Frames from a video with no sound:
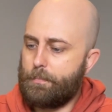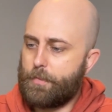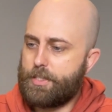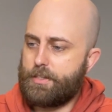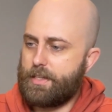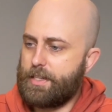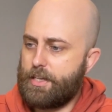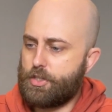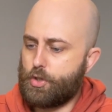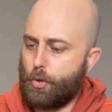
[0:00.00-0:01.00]
This is the
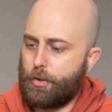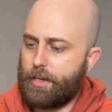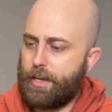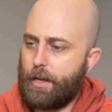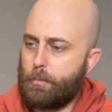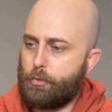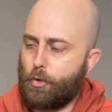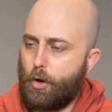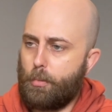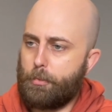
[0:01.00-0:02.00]
dense soil that came
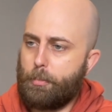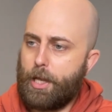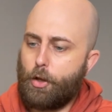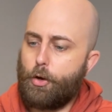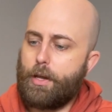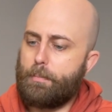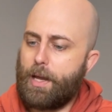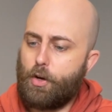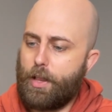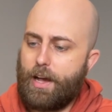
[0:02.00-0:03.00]
from the melo. It
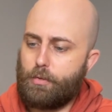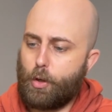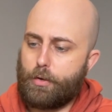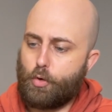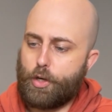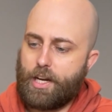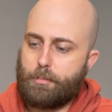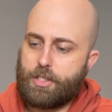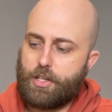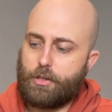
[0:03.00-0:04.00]
may not have a lot of organic
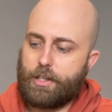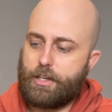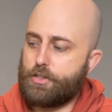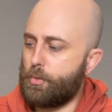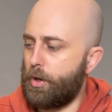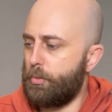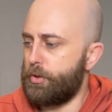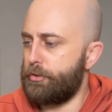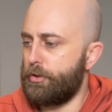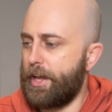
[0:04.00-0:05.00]
material in it, so what I
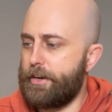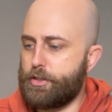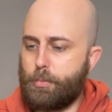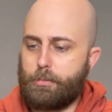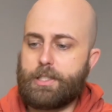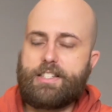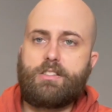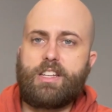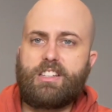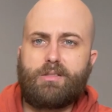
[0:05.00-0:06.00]
will do later is probably
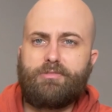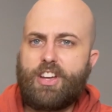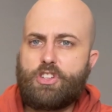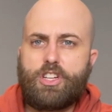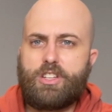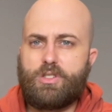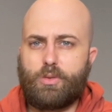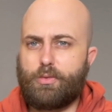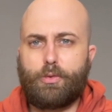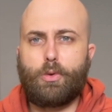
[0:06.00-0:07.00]
sneak some veggies
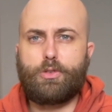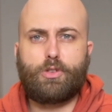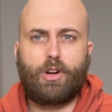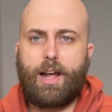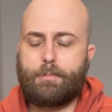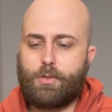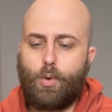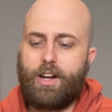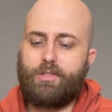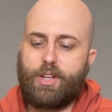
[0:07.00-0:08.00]
or food scraps,
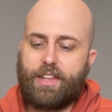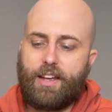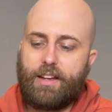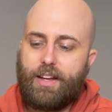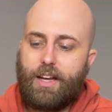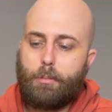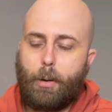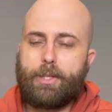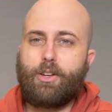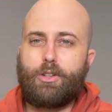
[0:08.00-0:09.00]
whatever in there.
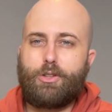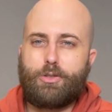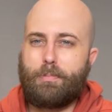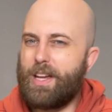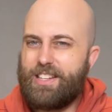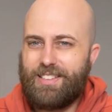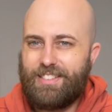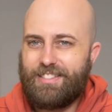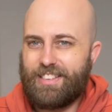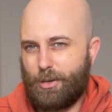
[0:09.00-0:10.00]
Probably don't use meat.
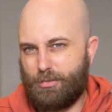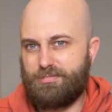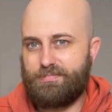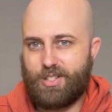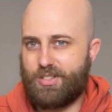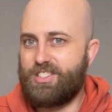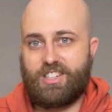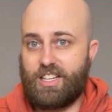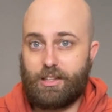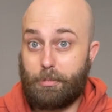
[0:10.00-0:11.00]
It'll just
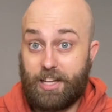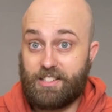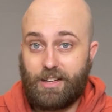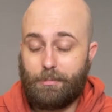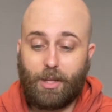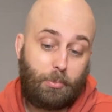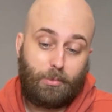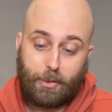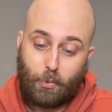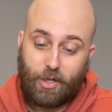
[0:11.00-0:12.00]
stink the place up. They
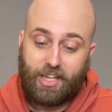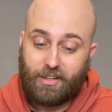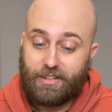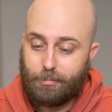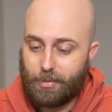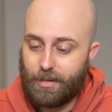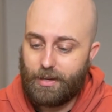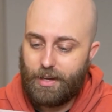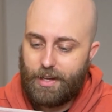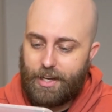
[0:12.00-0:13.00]
probably would eat it,
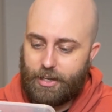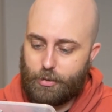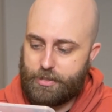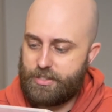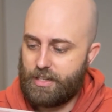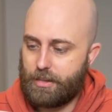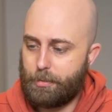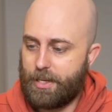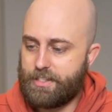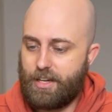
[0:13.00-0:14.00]
but it'll just stink the
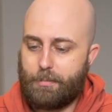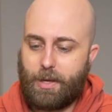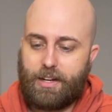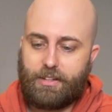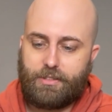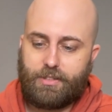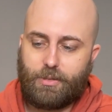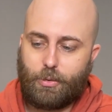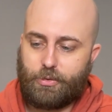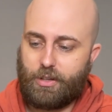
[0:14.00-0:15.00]
place up, and it's
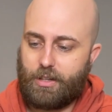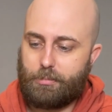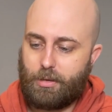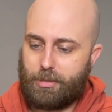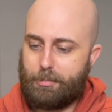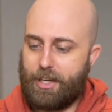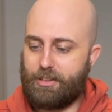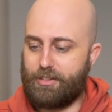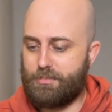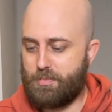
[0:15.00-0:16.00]
also going to probably make
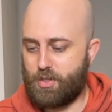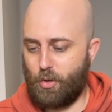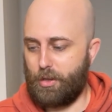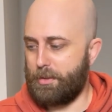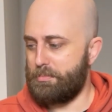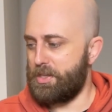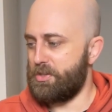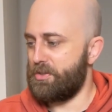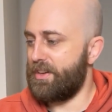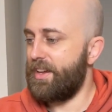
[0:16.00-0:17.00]
the soil a bit
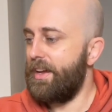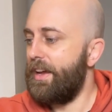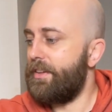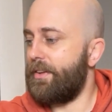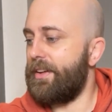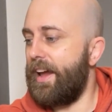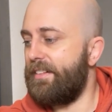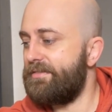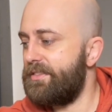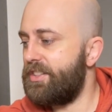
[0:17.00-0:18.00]
putrid. So yeah,
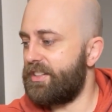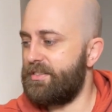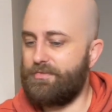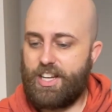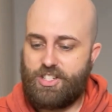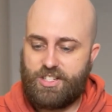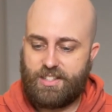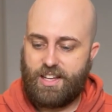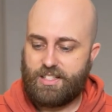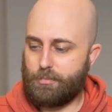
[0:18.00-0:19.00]
chuck some veggies
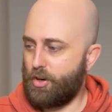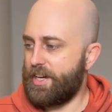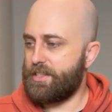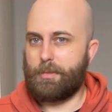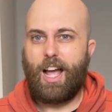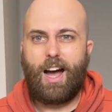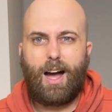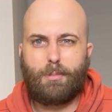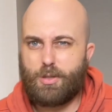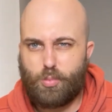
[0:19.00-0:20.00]
in there, some rice, some
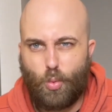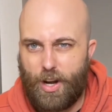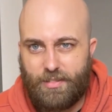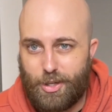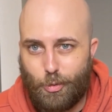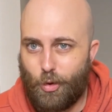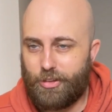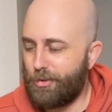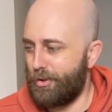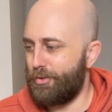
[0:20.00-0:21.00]
carbs, whatever you want
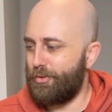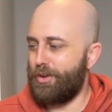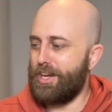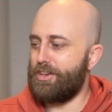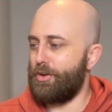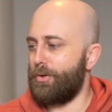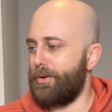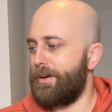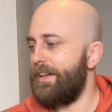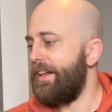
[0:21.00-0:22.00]
to sort of feed
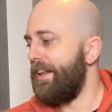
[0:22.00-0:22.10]
your